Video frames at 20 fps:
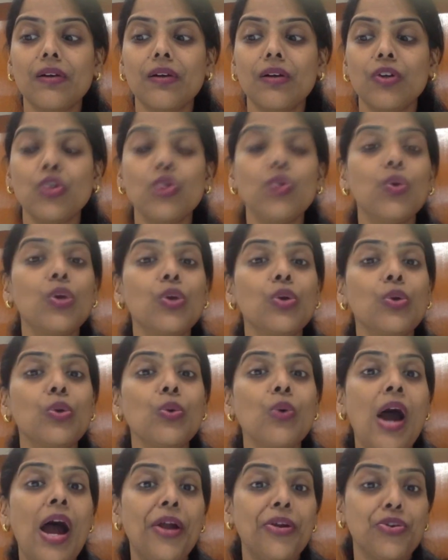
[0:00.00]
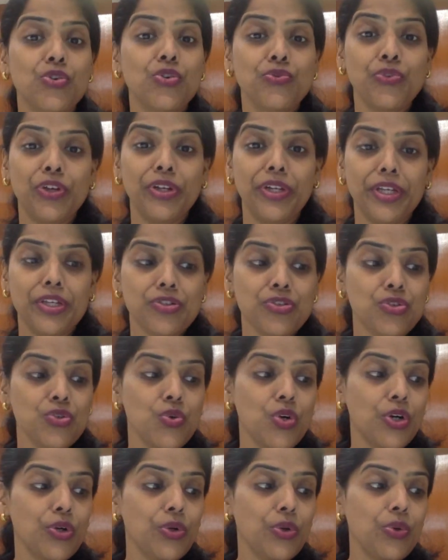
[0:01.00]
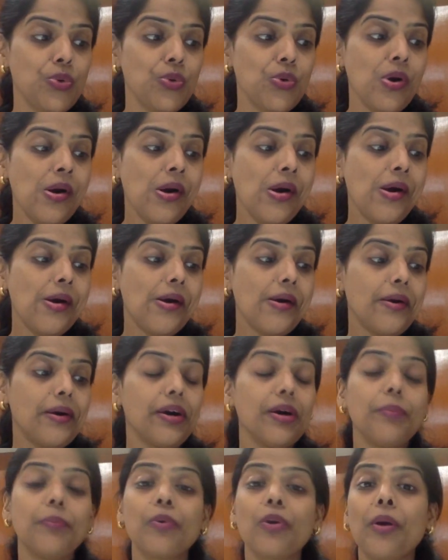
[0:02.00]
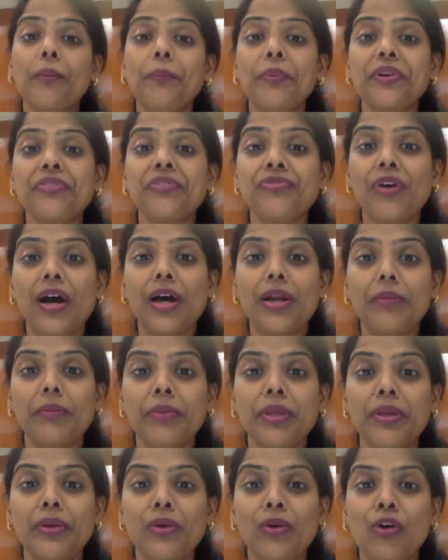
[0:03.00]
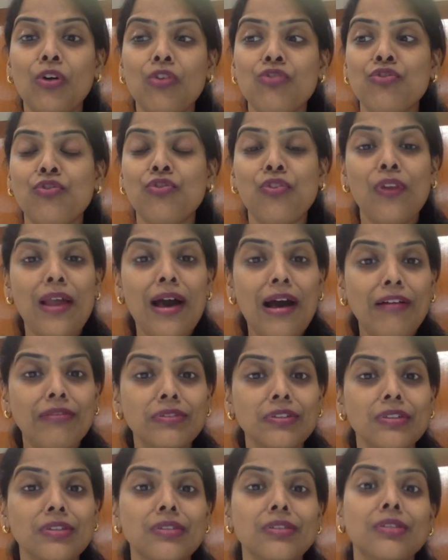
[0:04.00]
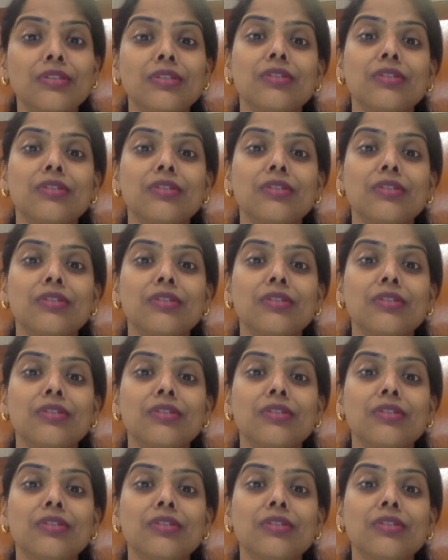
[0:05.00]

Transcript: you want to do hydroponics, you want to do proper farming of flowers,